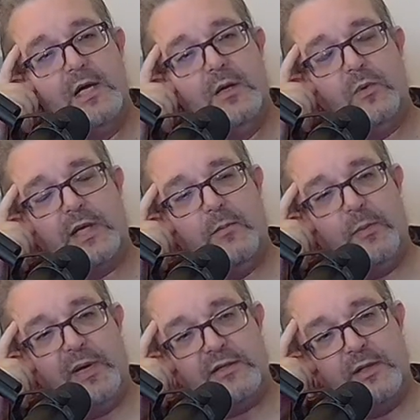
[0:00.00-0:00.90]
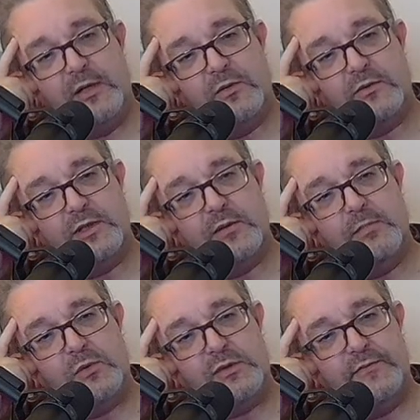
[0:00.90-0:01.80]
We're coming back to the old
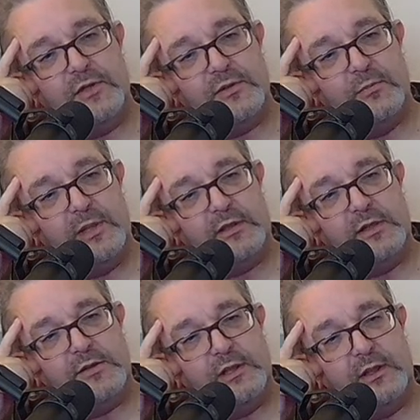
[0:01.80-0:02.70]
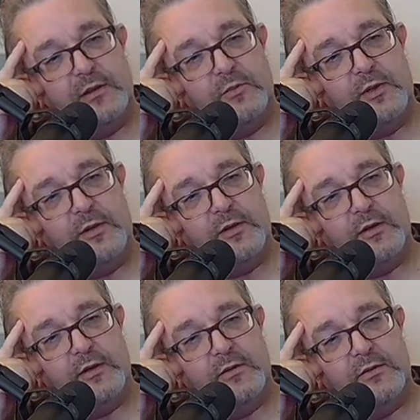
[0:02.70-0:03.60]
multiverse of madness again with
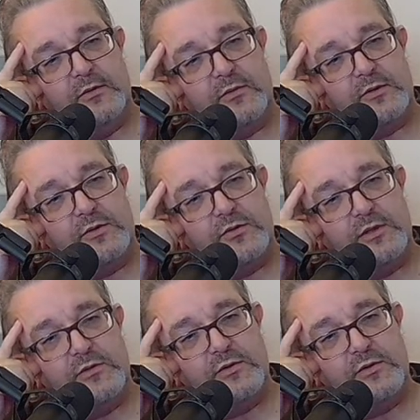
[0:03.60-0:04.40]
Doctor Strange.